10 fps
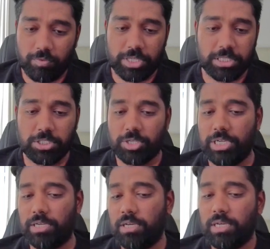with
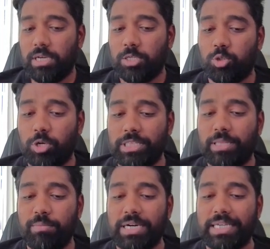injury. Jurrien
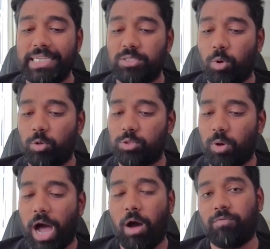Timber is
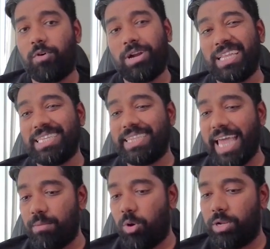also out for another
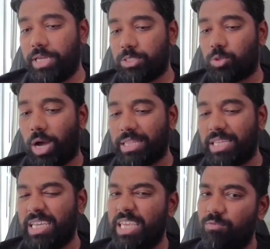10 more days. So I
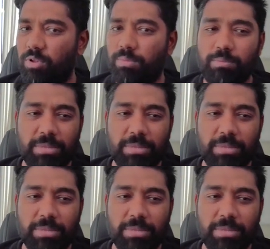think he will be